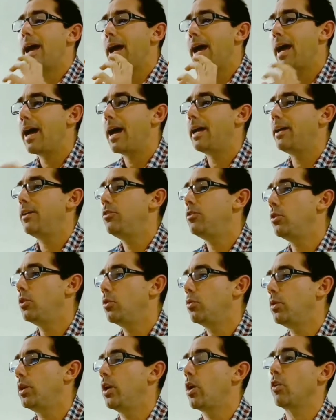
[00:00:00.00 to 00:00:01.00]
high
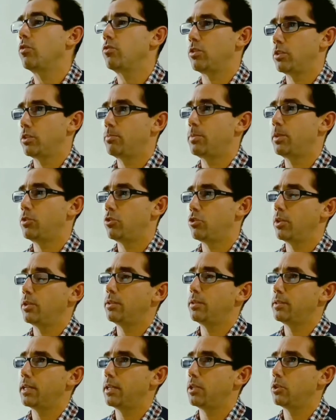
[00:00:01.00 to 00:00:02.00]
degree of
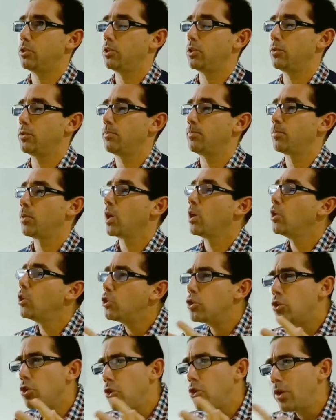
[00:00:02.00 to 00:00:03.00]
specialization,
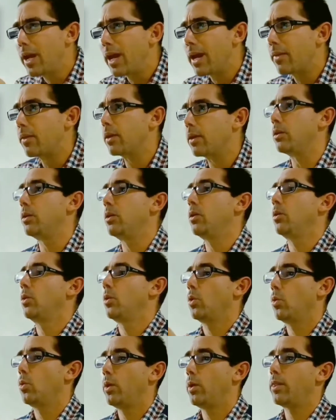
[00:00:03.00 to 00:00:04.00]
together
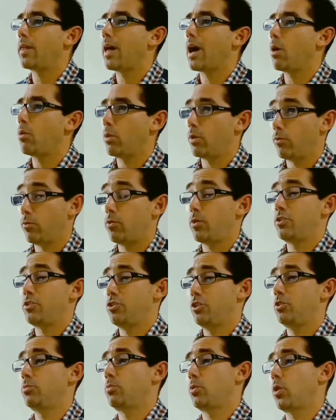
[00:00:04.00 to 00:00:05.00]
with our
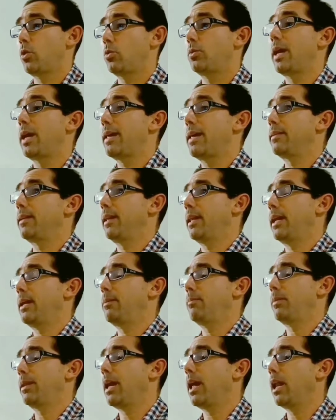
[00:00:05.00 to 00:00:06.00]
freshest product
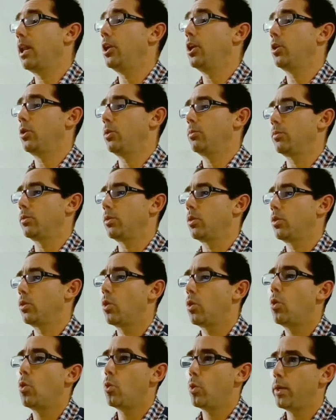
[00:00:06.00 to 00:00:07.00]
SLM Galleon,
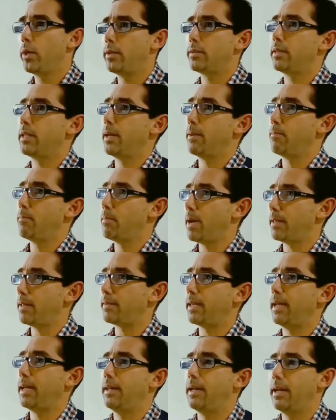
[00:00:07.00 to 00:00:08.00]
who is the
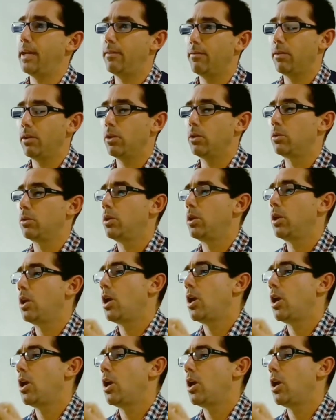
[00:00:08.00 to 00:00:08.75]
best enabler